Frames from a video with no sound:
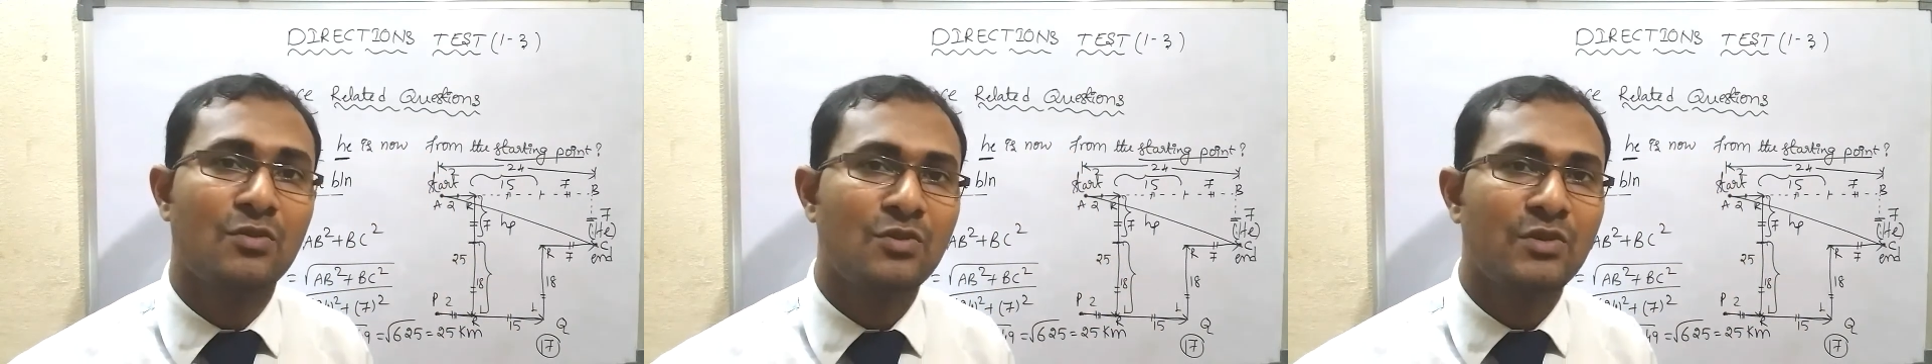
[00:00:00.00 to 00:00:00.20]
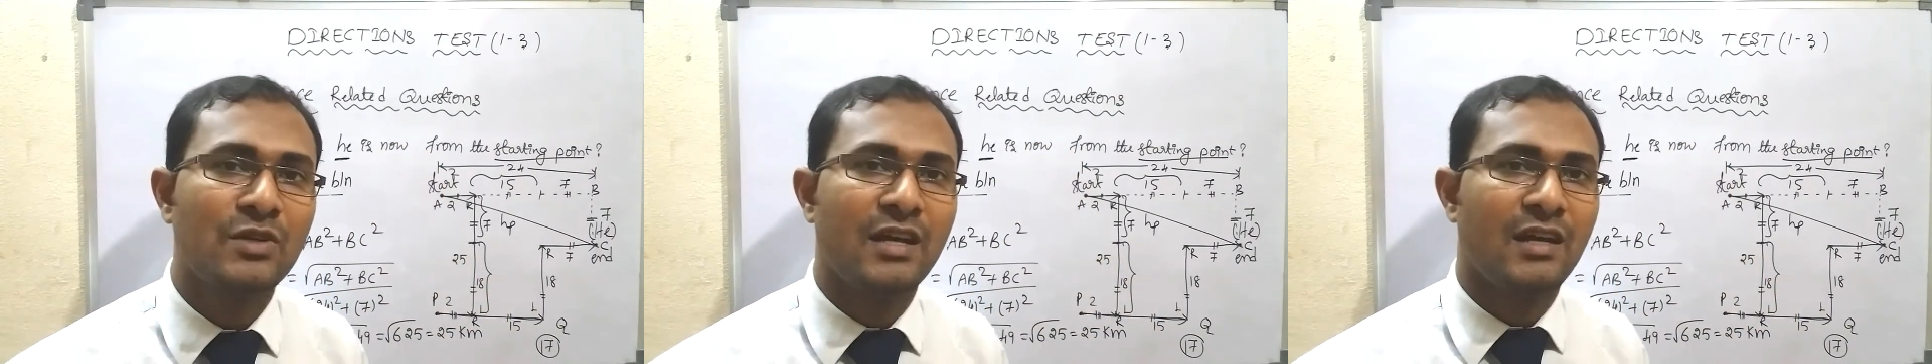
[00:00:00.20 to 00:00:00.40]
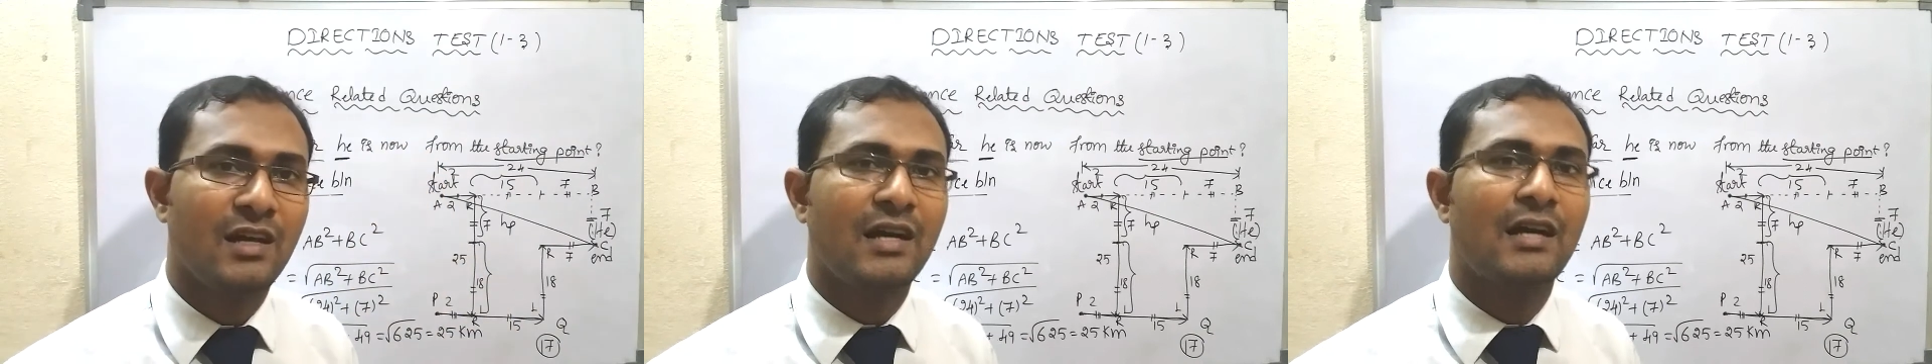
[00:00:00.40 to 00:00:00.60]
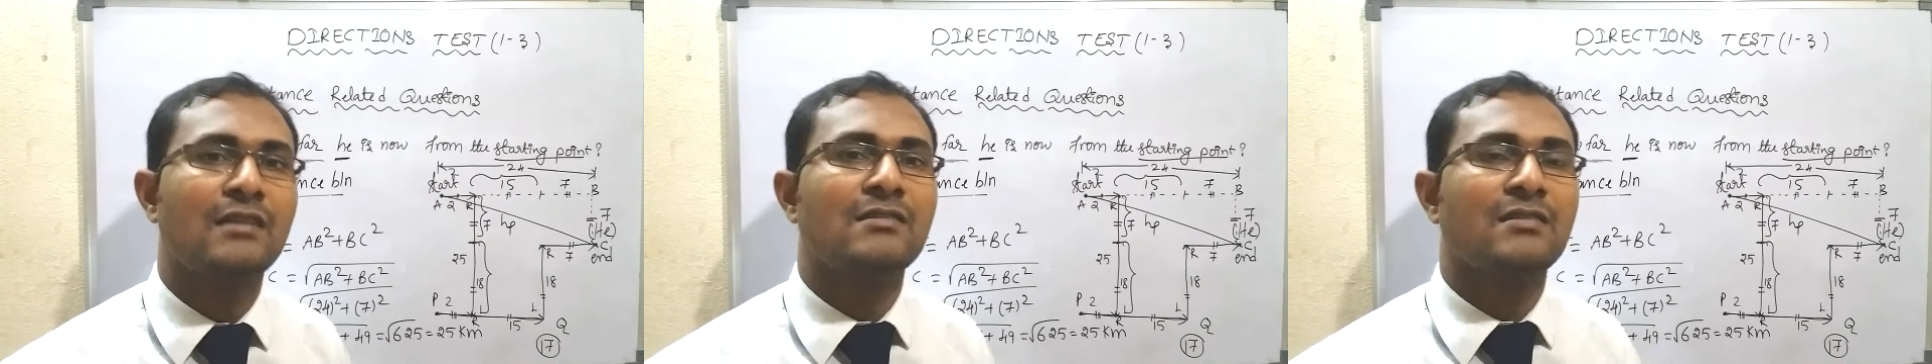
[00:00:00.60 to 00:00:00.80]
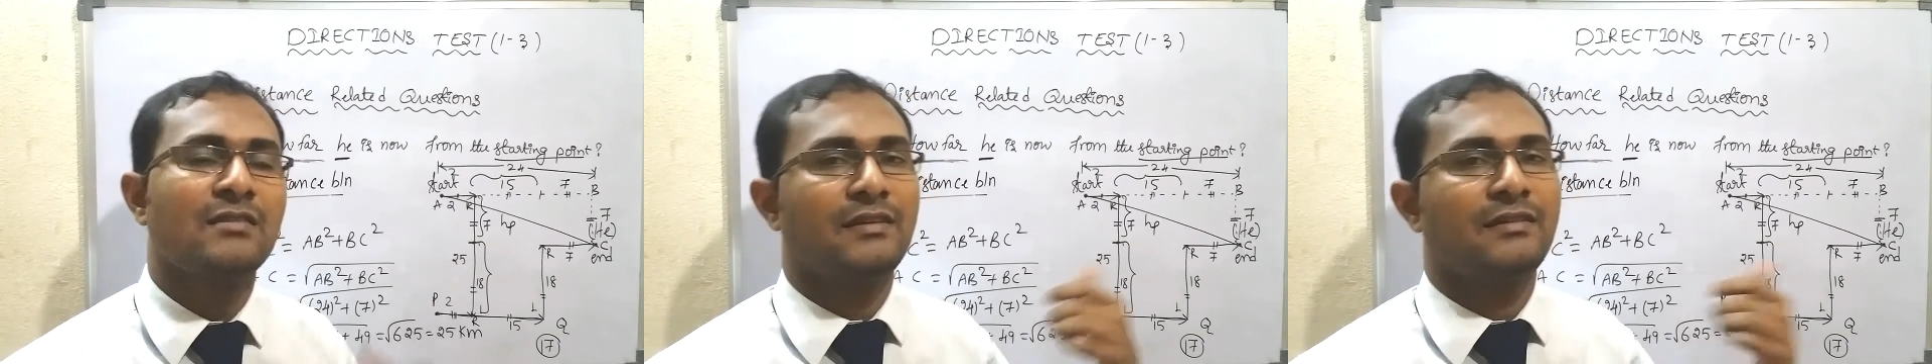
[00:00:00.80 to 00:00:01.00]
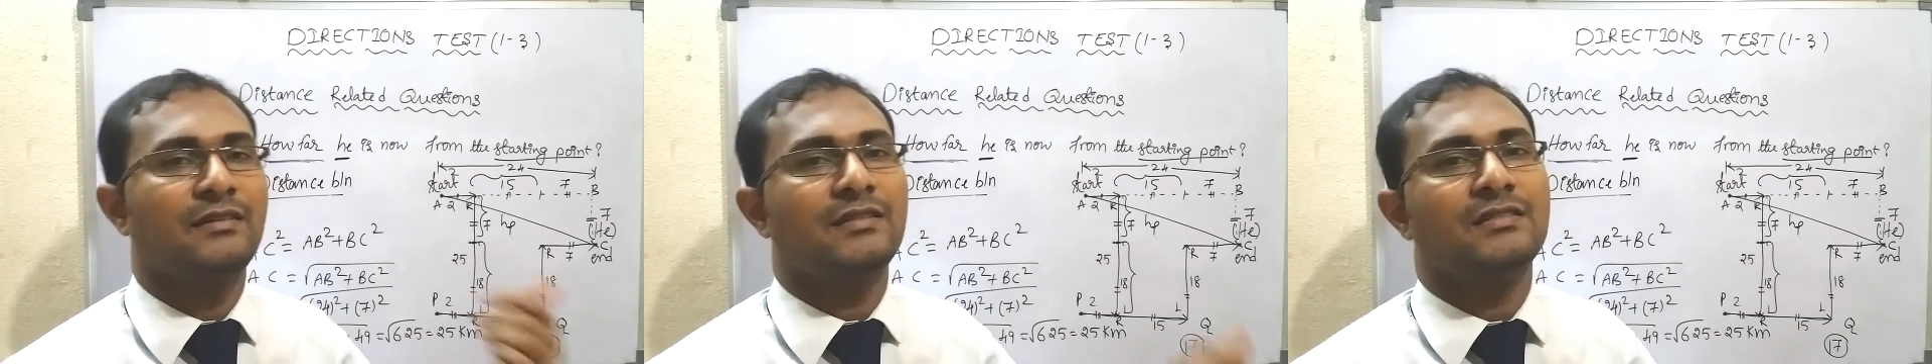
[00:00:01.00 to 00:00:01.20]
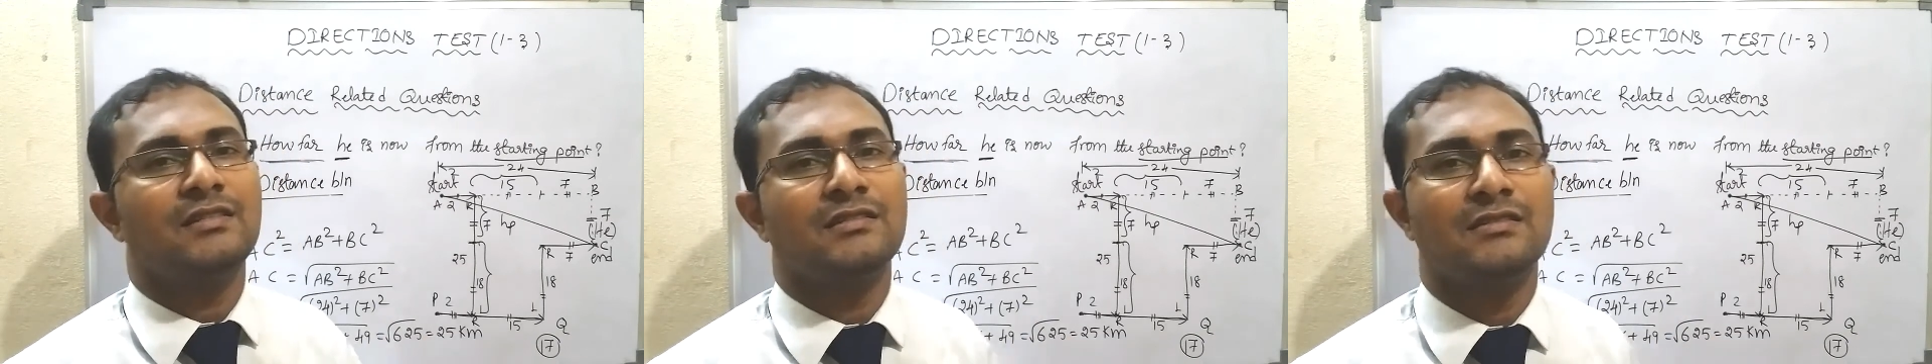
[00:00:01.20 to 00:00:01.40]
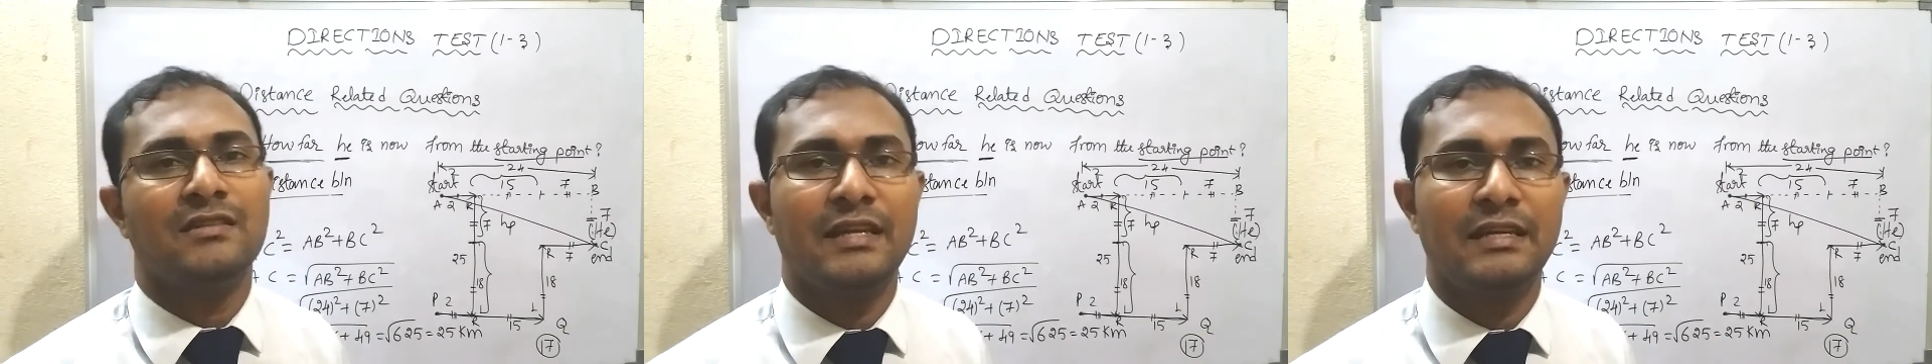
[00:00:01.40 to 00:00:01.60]
how to answer that
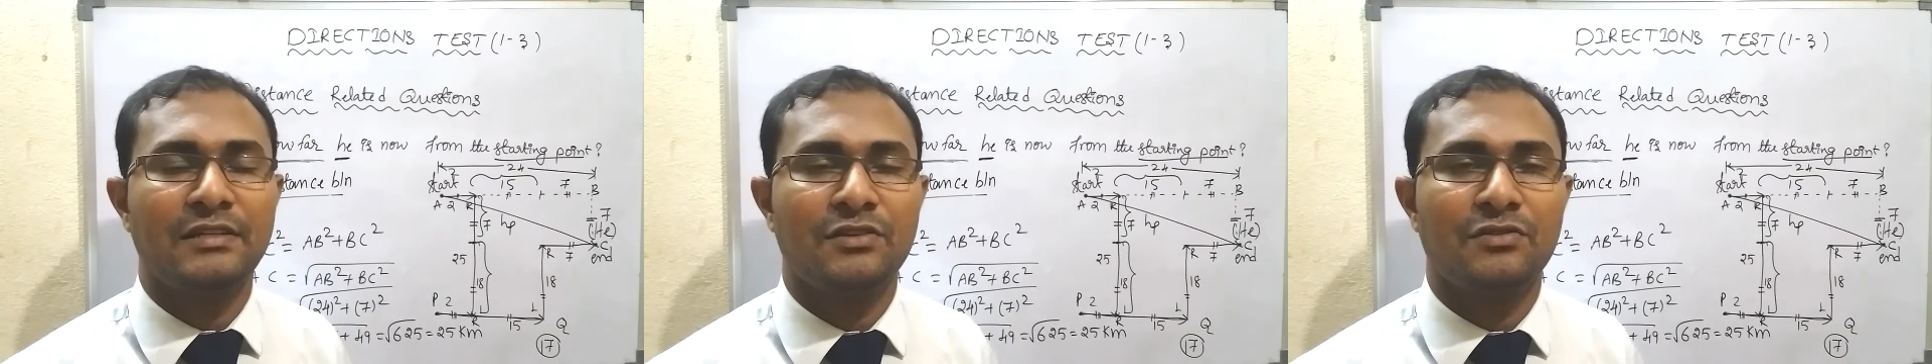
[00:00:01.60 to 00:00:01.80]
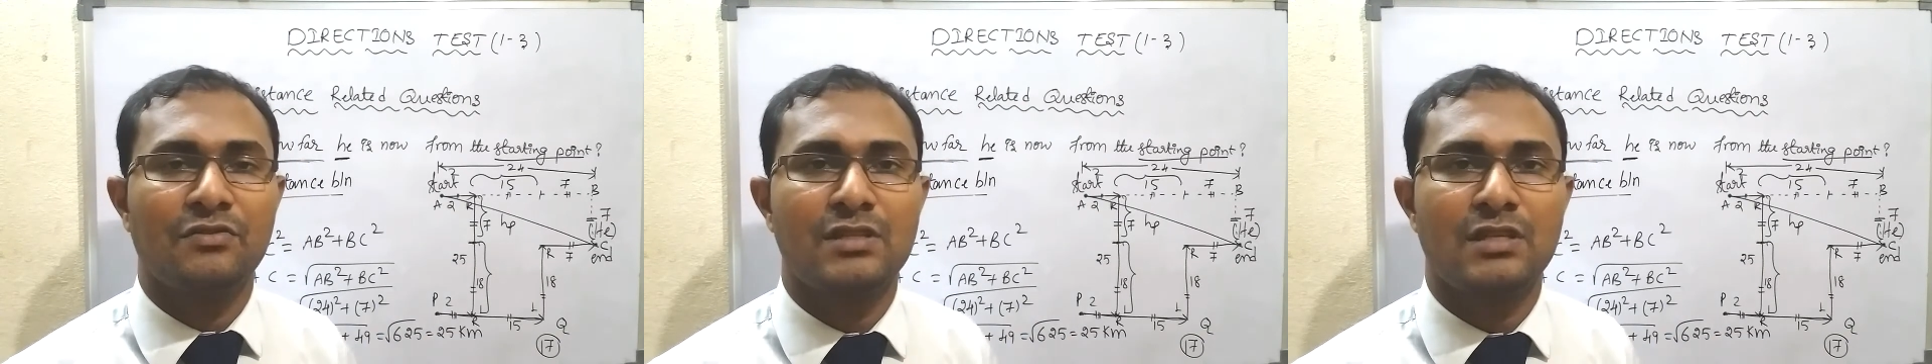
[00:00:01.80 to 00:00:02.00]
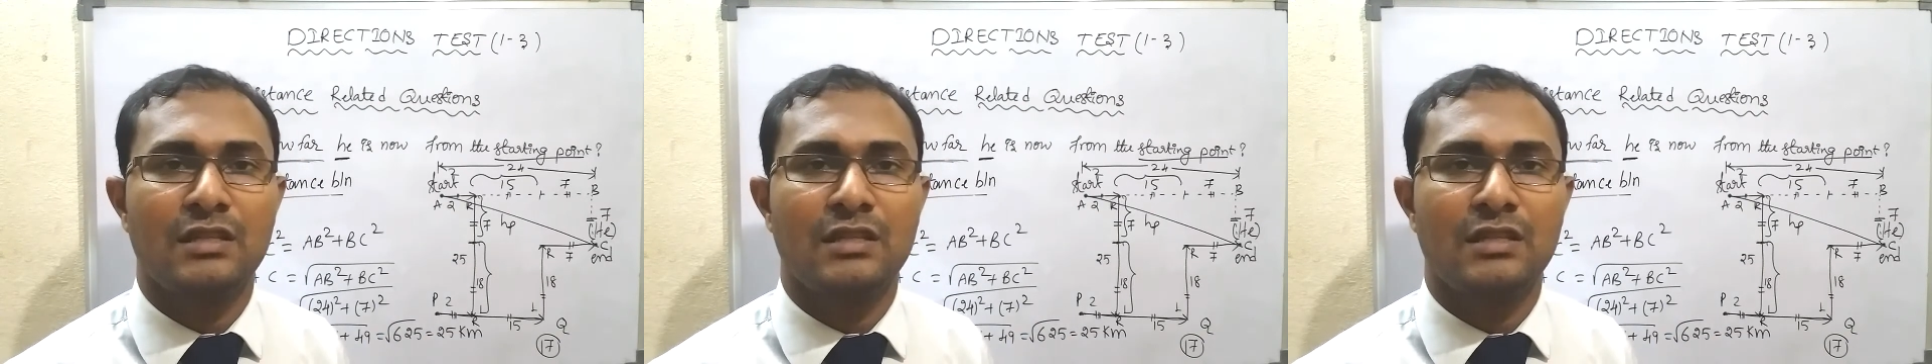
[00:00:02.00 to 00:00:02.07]
distance related